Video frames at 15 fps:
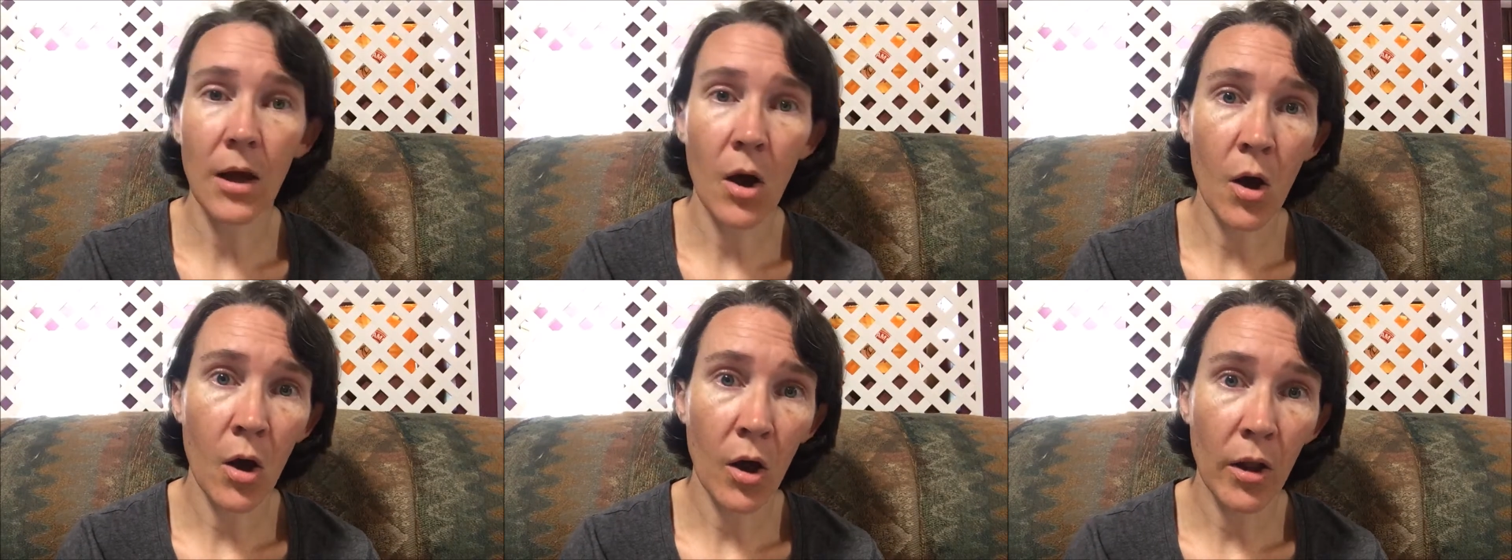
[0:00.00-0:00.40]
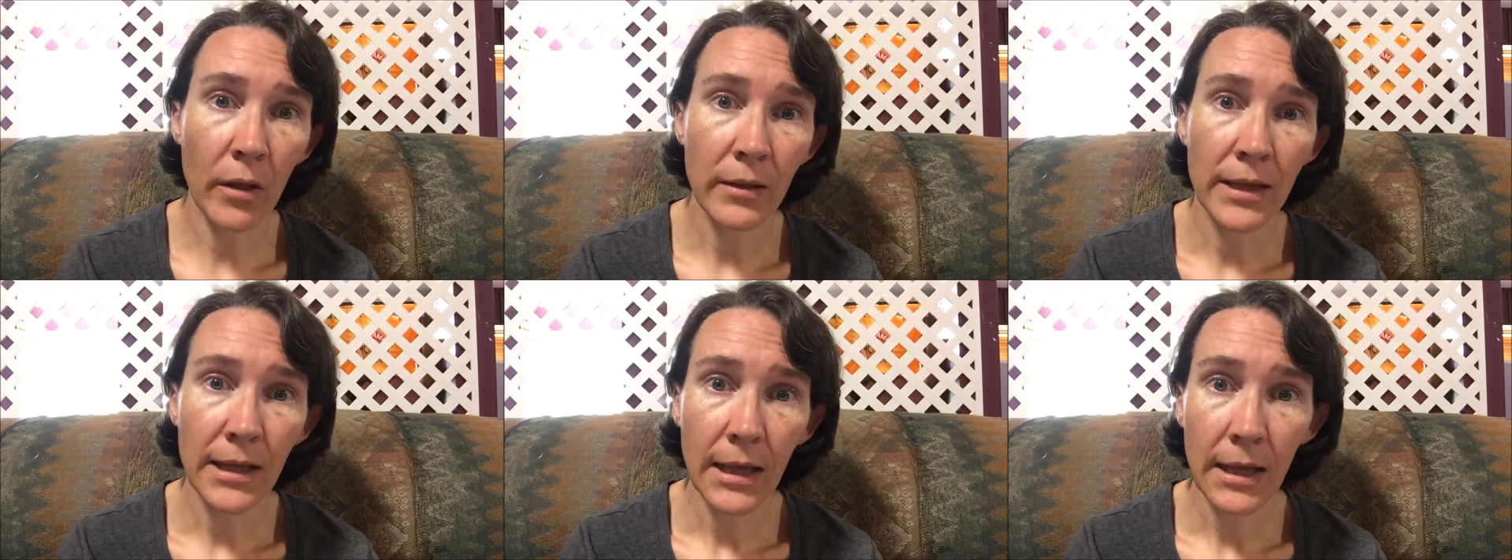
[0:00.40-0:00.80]

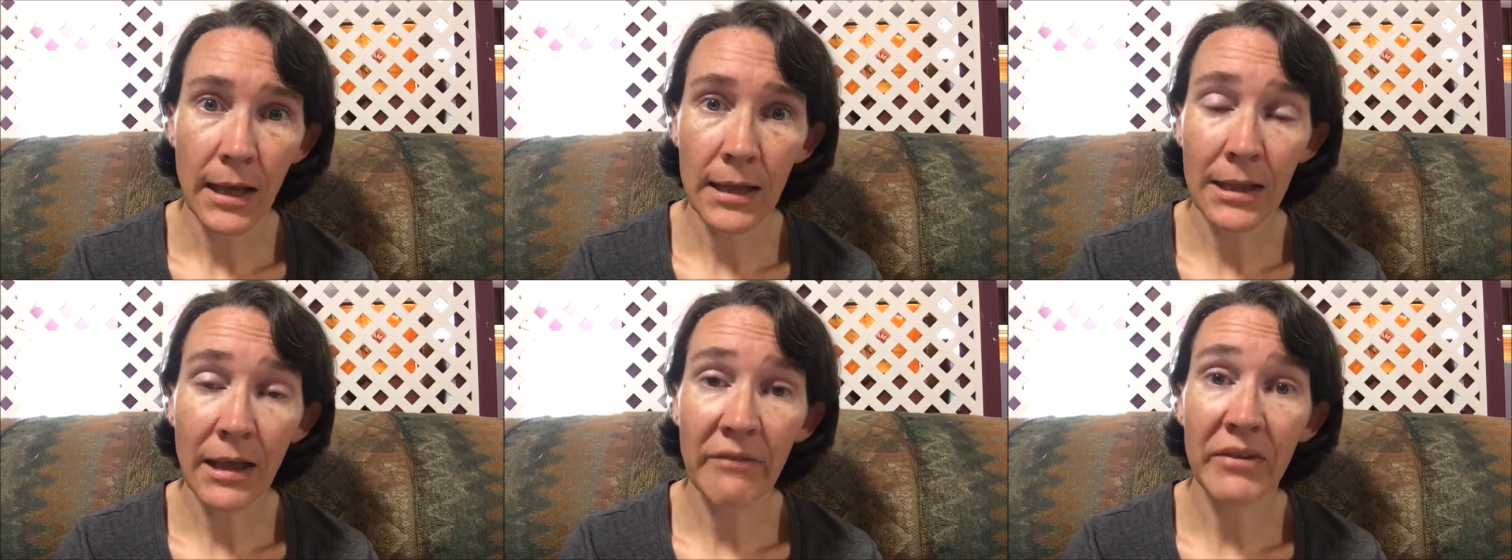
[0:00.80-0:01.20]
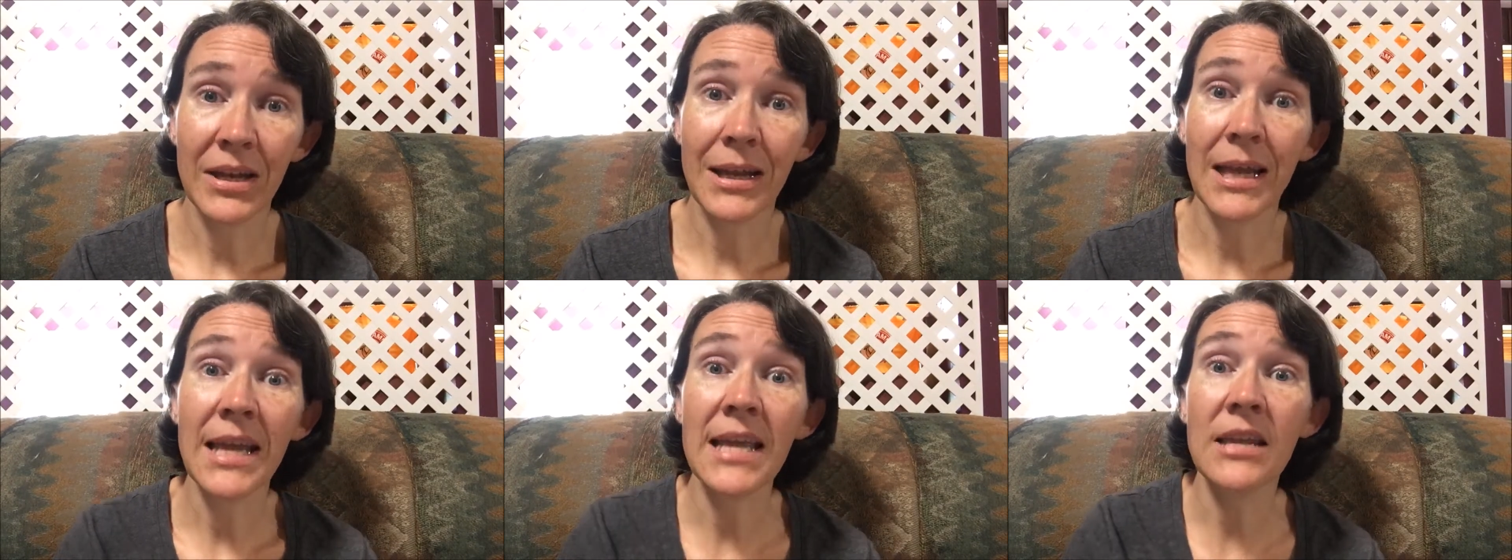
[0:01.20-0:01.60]
all
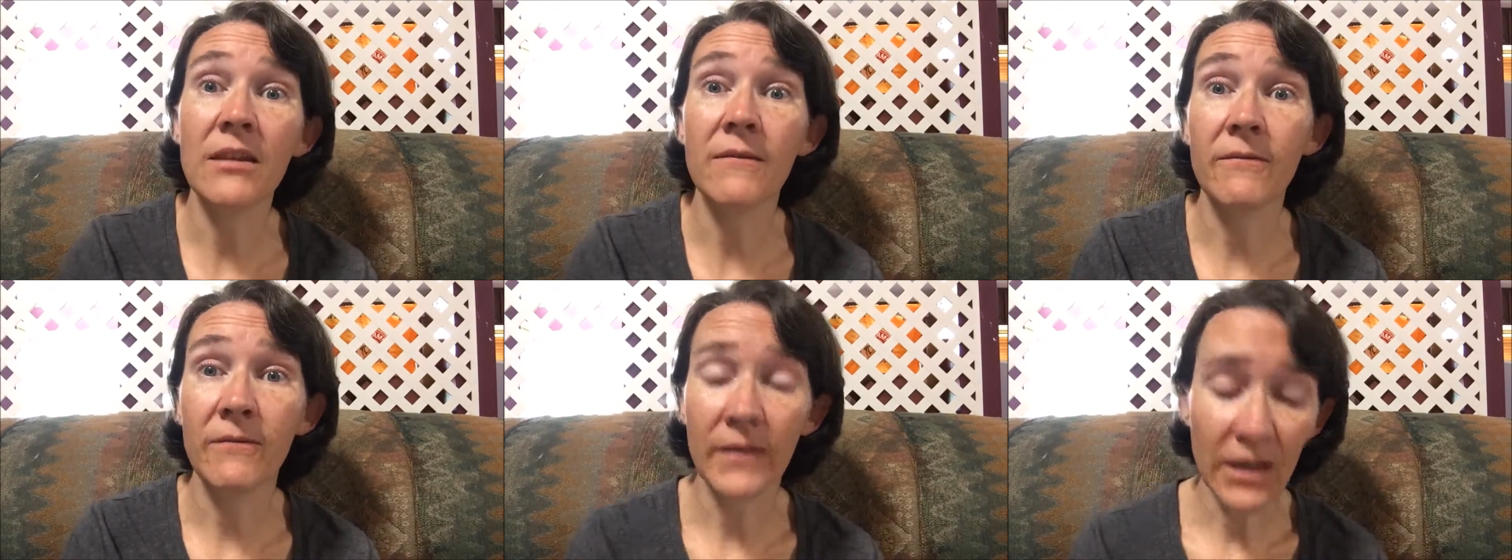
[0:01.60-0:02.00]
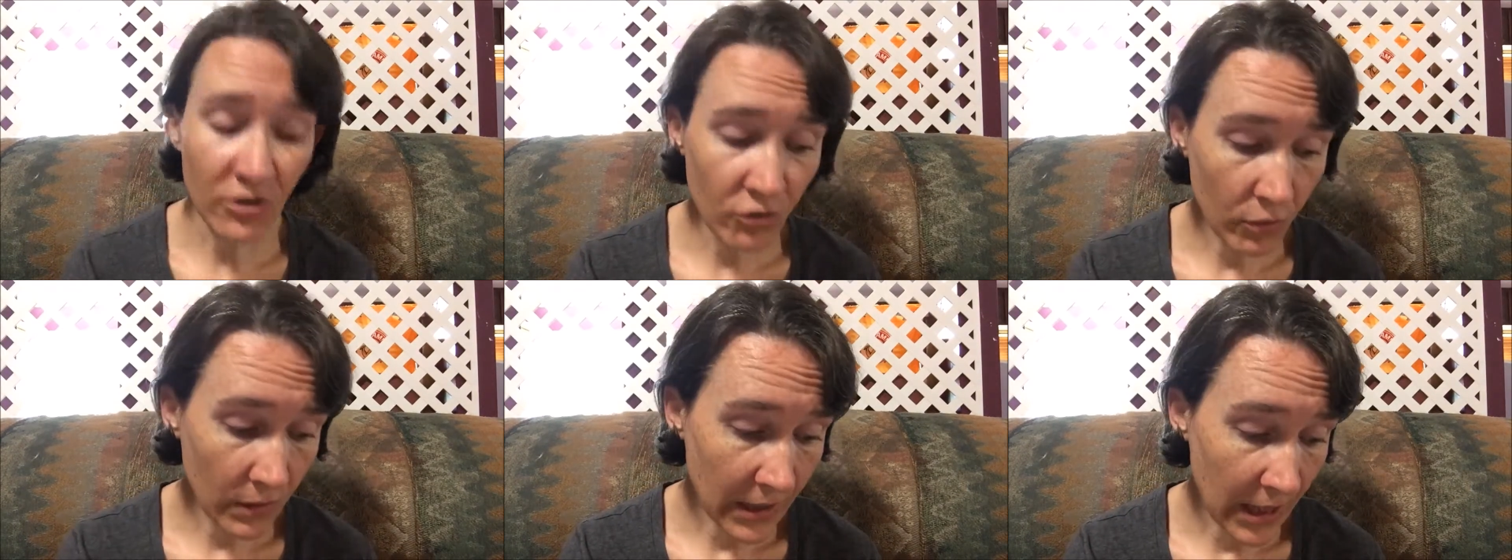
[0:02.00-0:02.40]
11
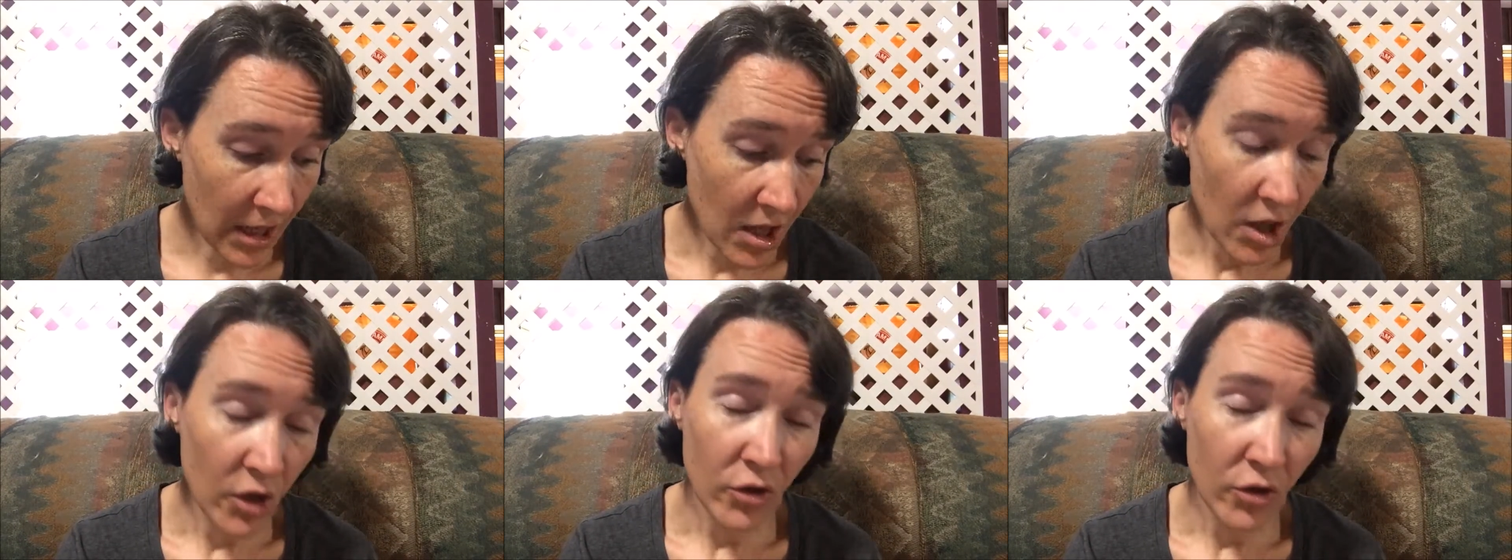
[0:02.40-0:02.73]
individually,